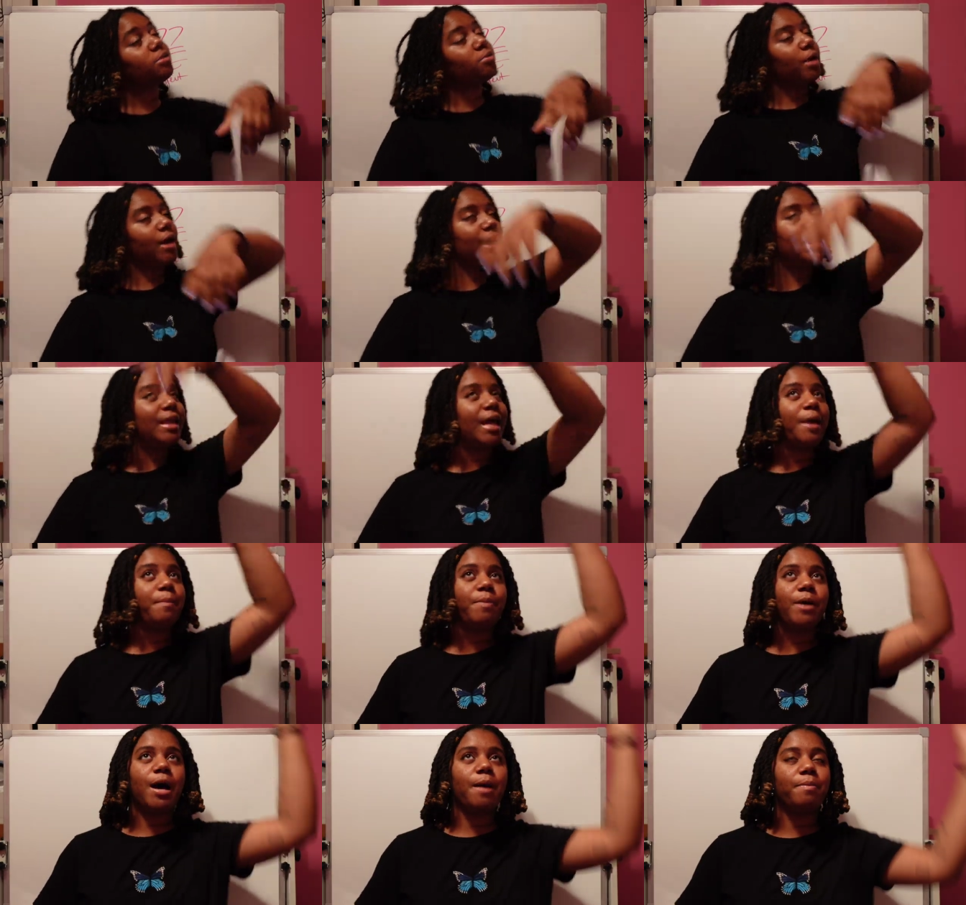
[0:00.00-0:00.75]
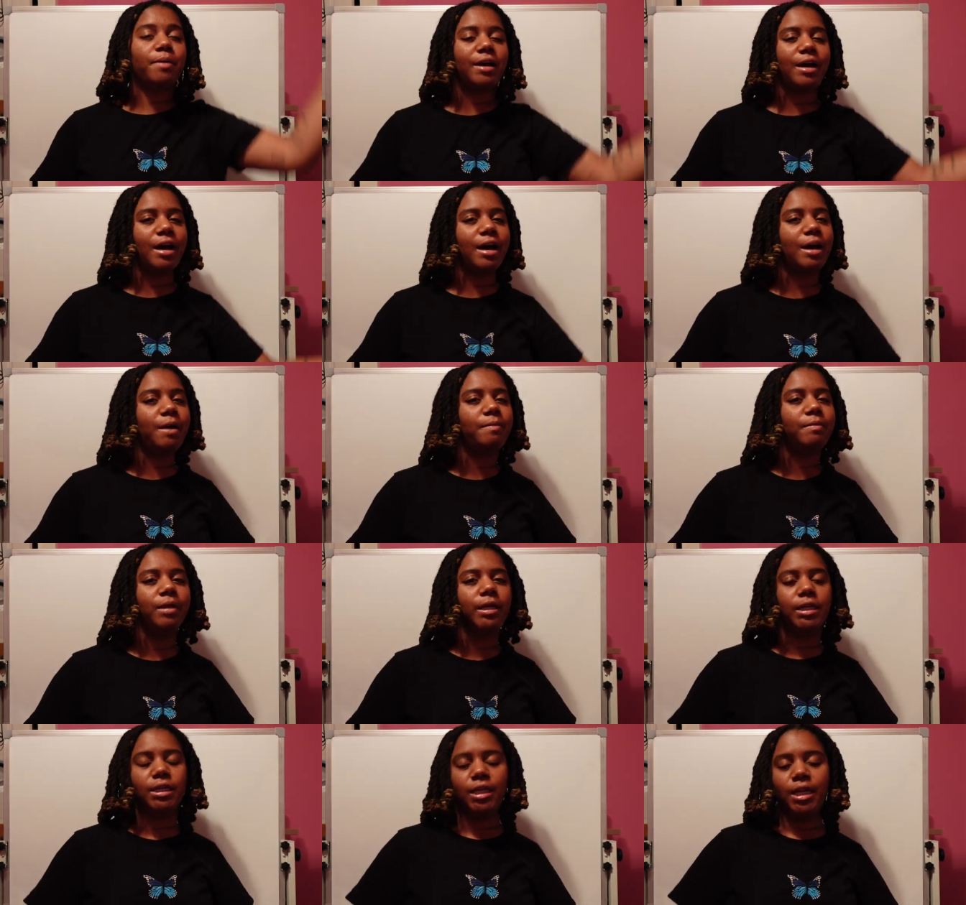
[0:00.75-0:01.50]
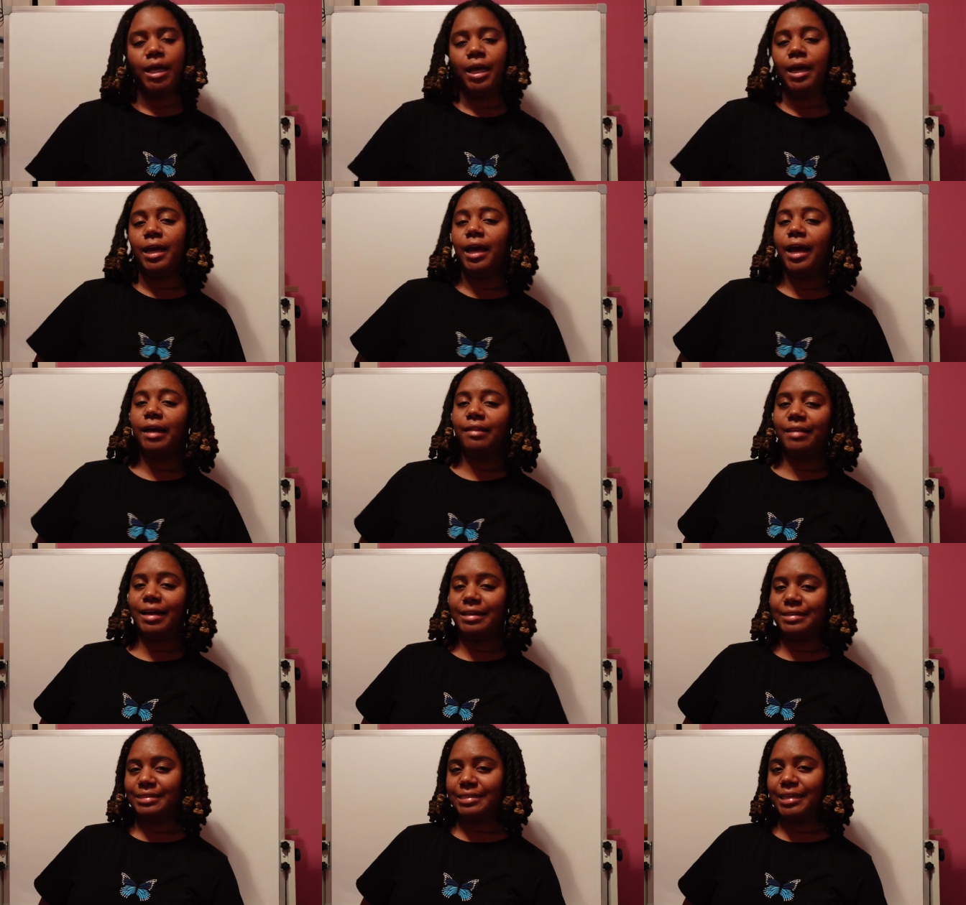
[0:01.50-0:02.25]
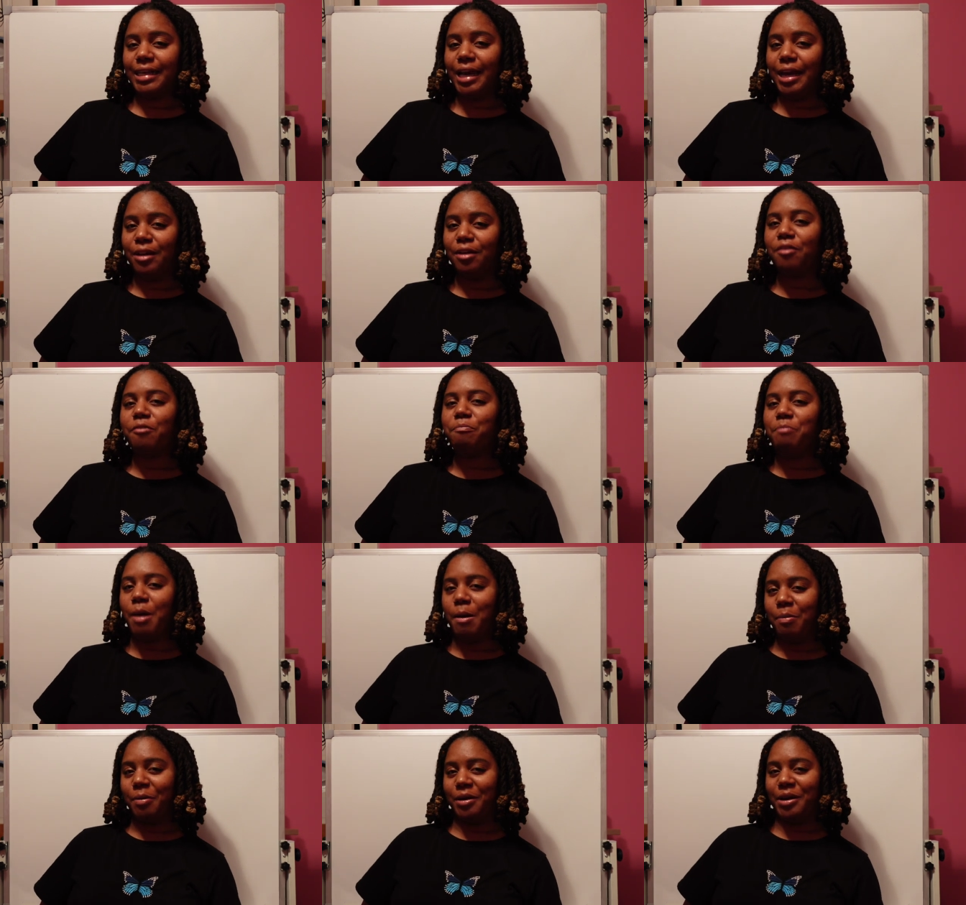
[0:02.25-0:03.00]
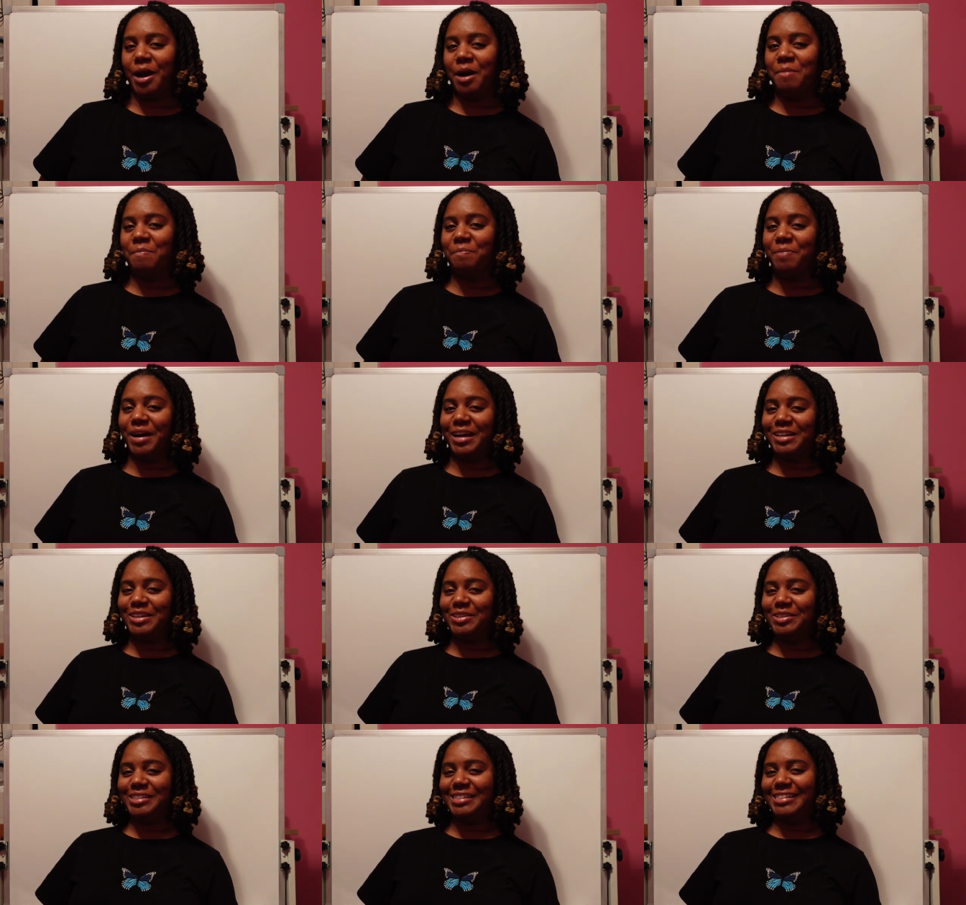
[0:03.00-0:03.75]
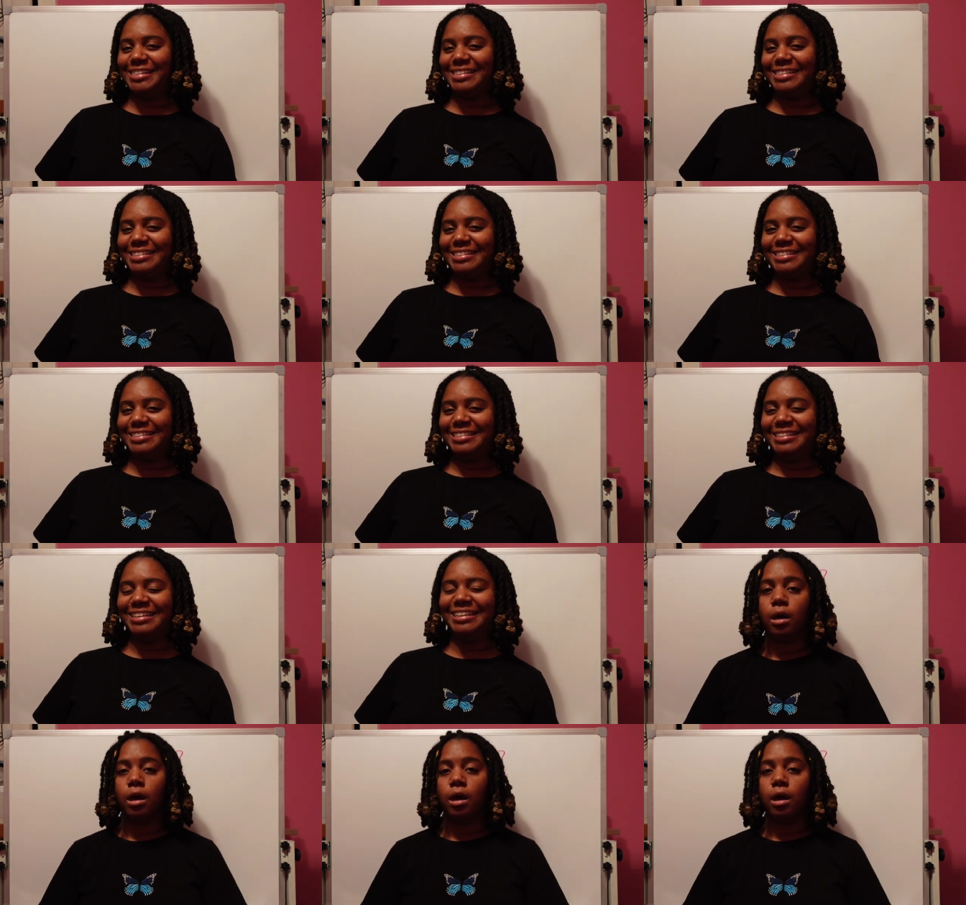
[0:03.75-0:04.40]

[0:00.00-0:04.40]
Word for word: sweet like bubblegum. And that's the end of Bubblegum by New Jeans.